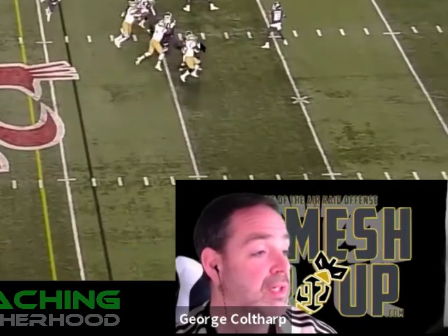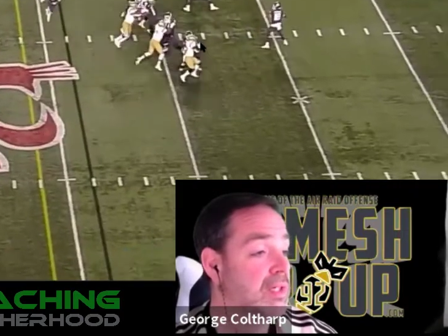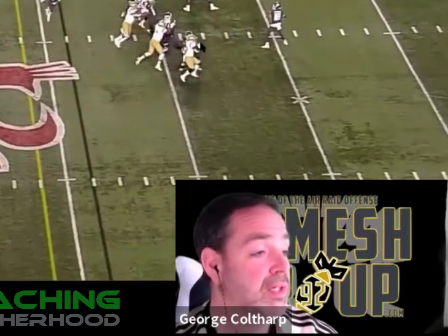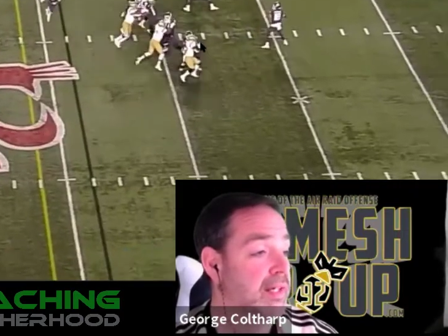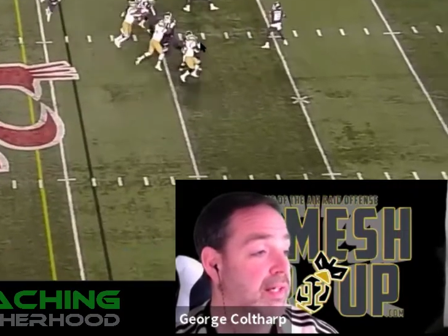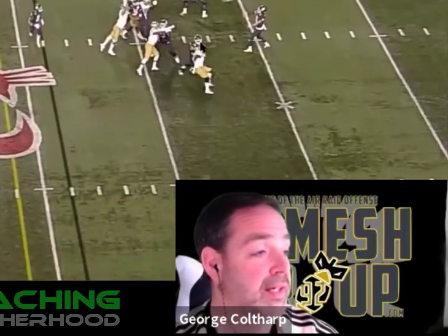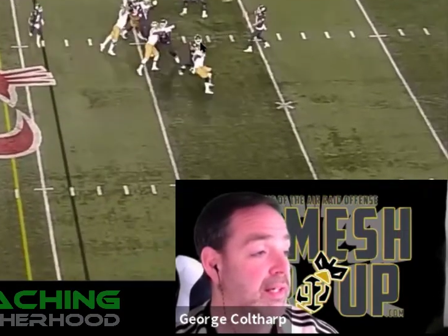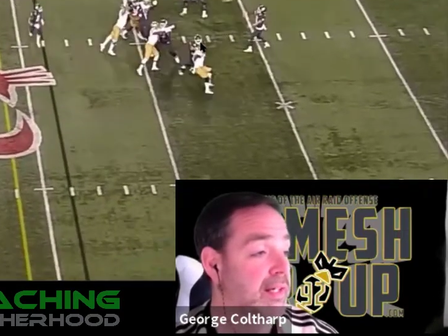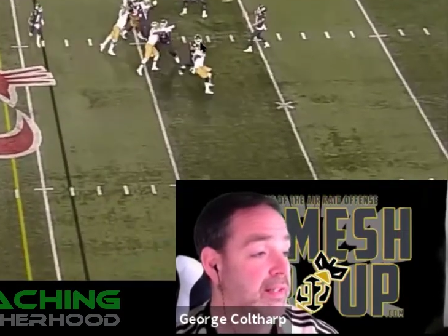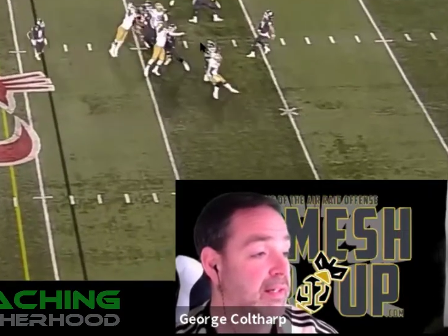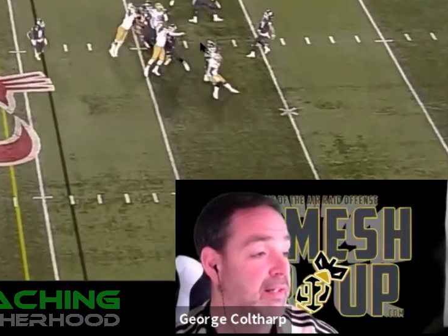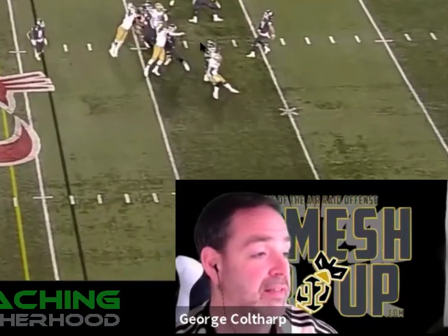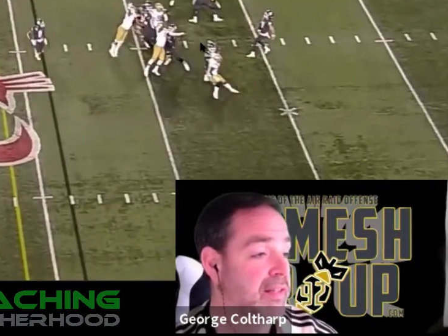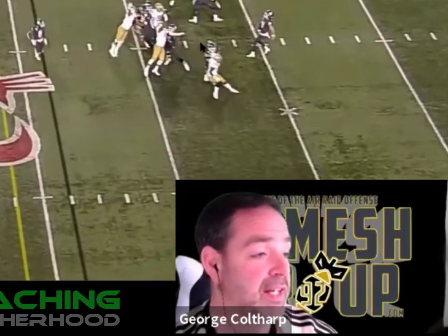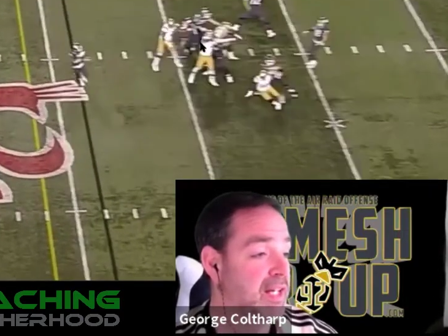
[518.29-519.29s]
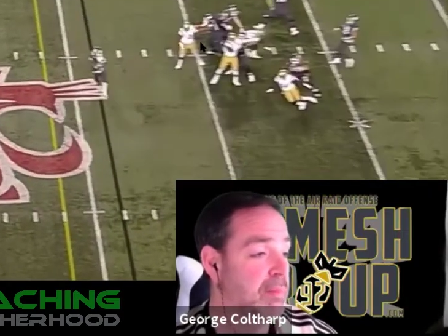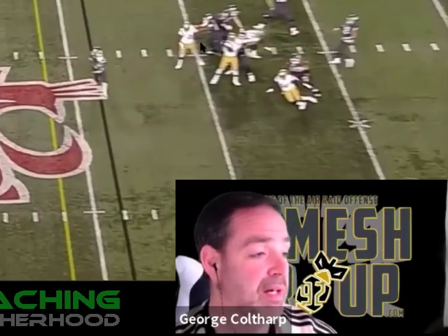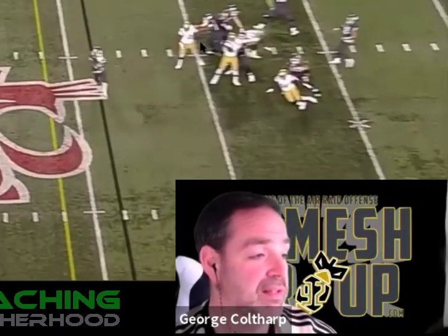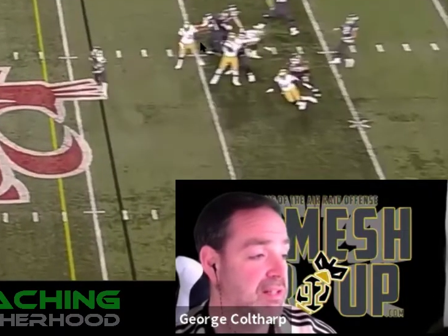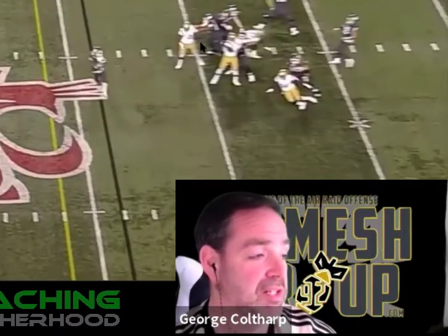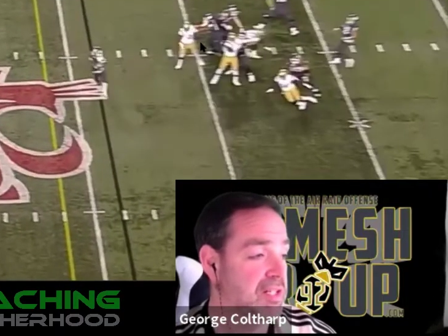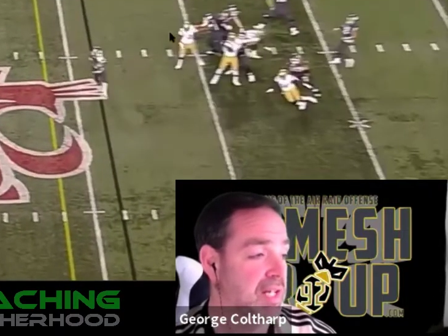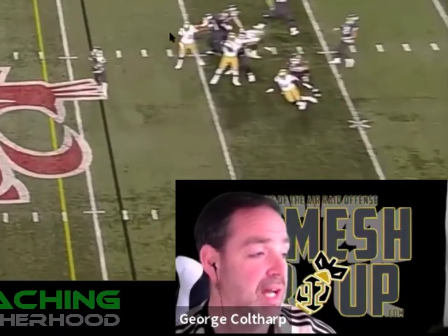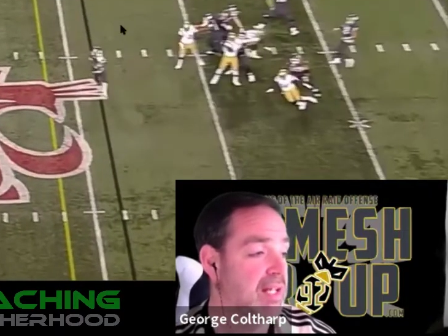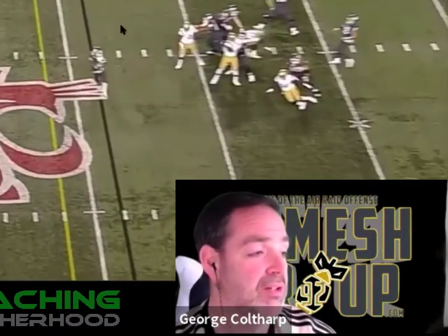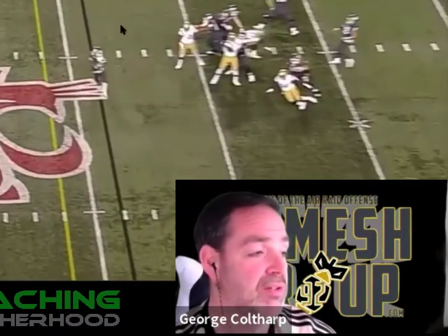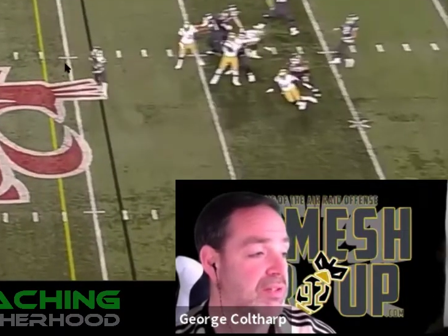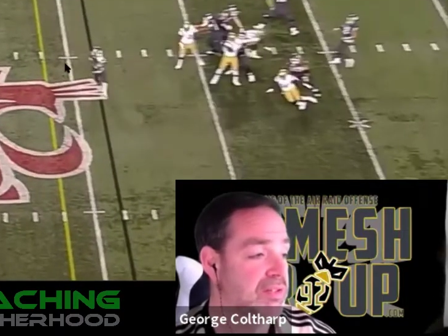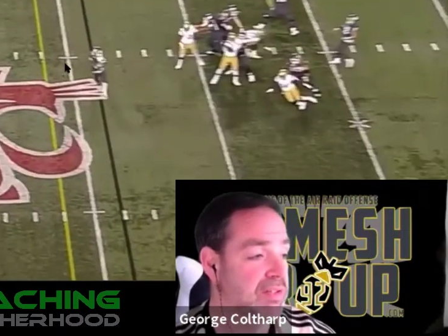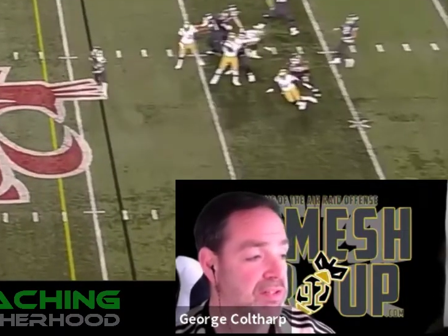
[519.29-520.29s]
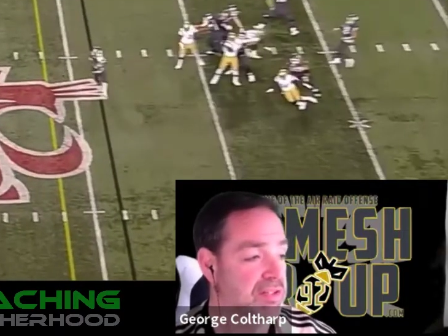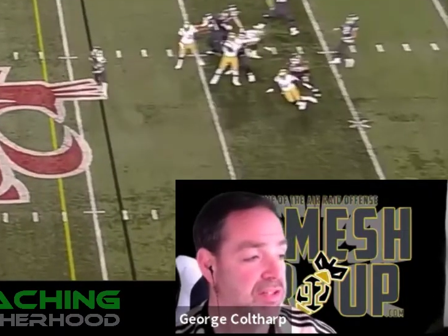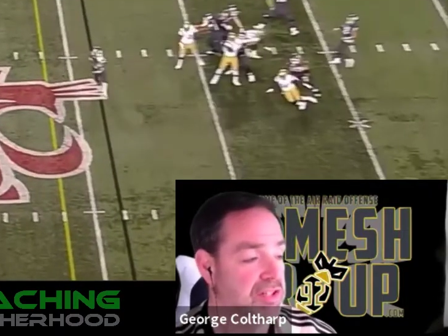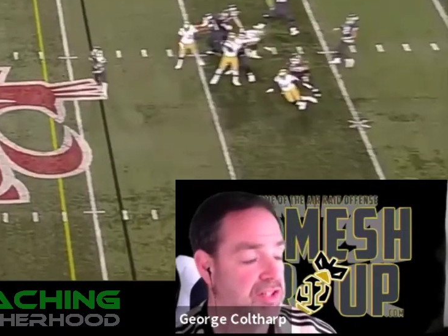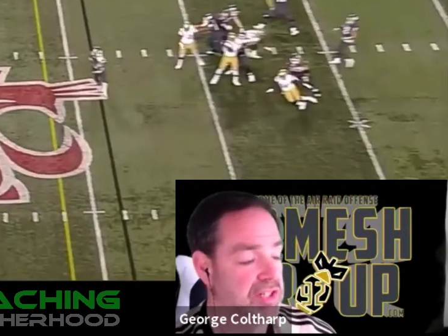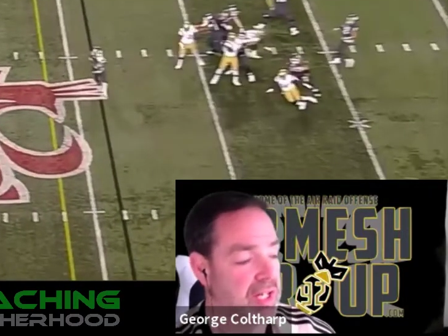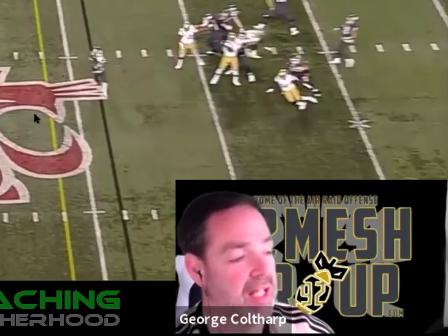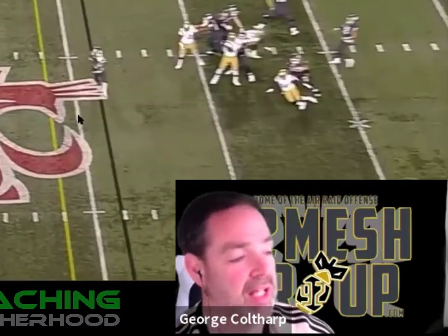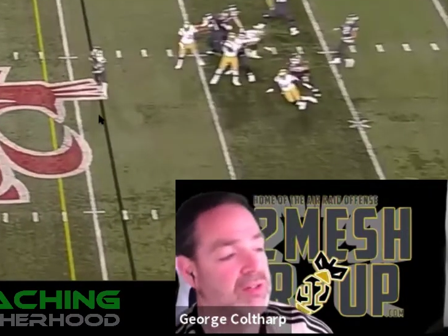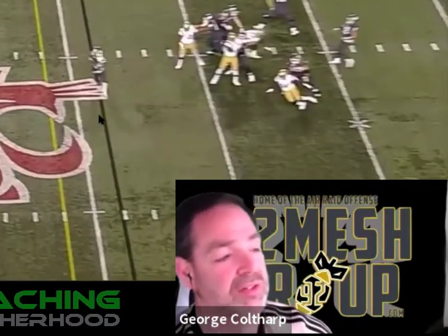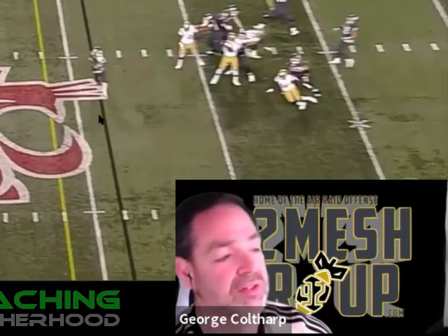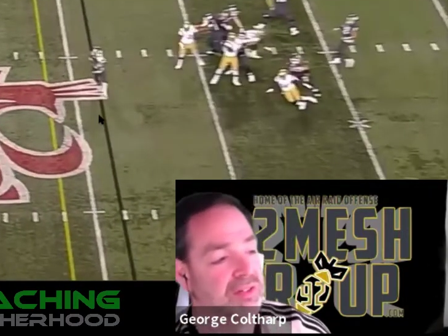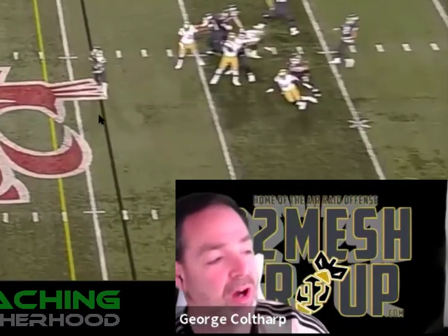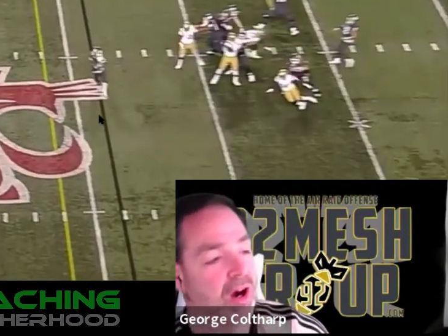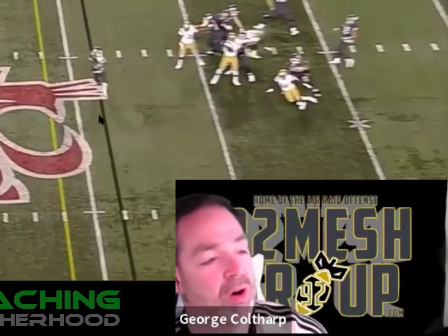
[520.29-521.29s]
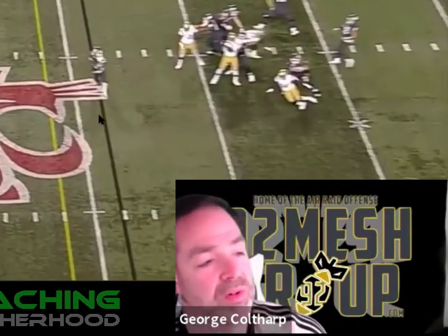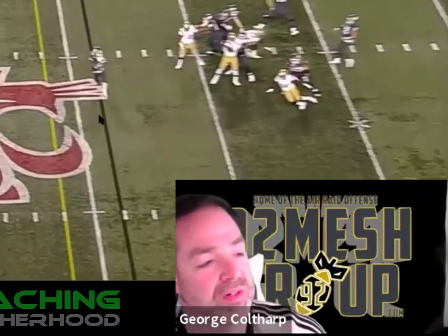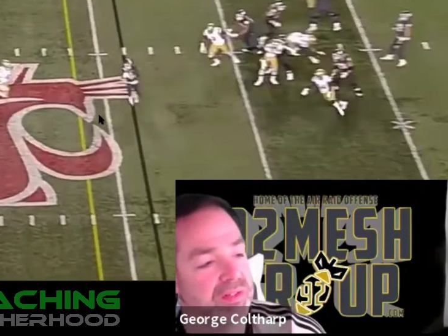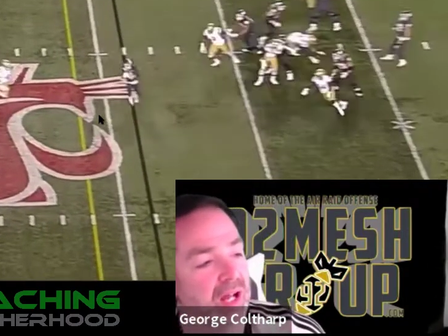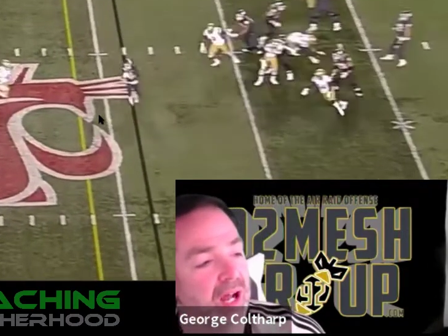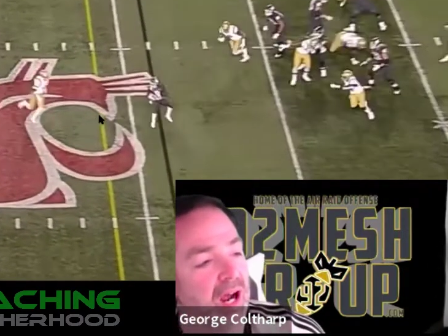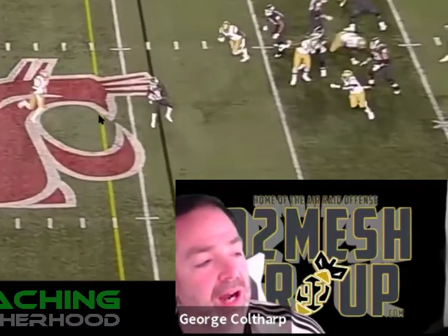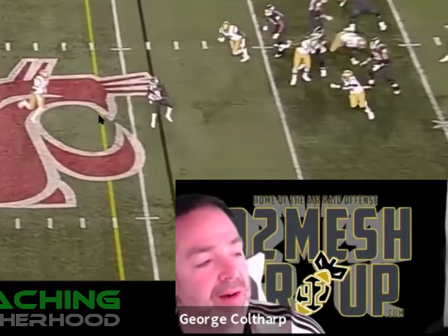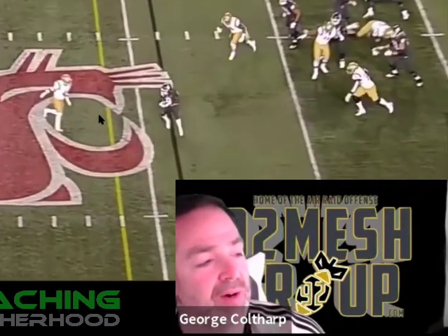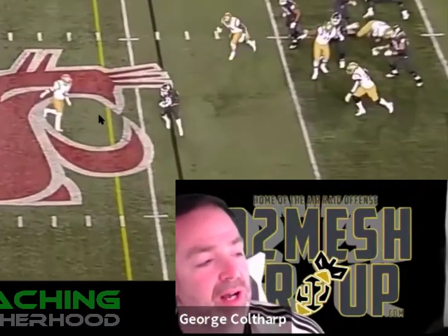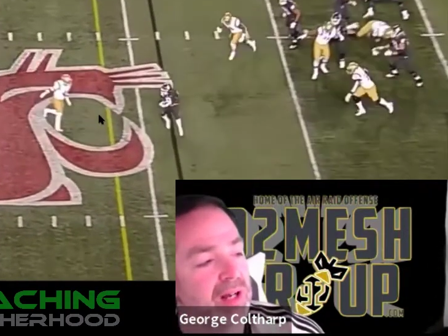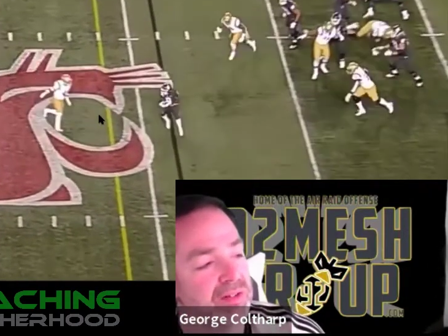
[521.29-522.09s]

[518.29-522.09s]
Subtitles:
And the thing about the shallow is this: the shallow is always the hot route.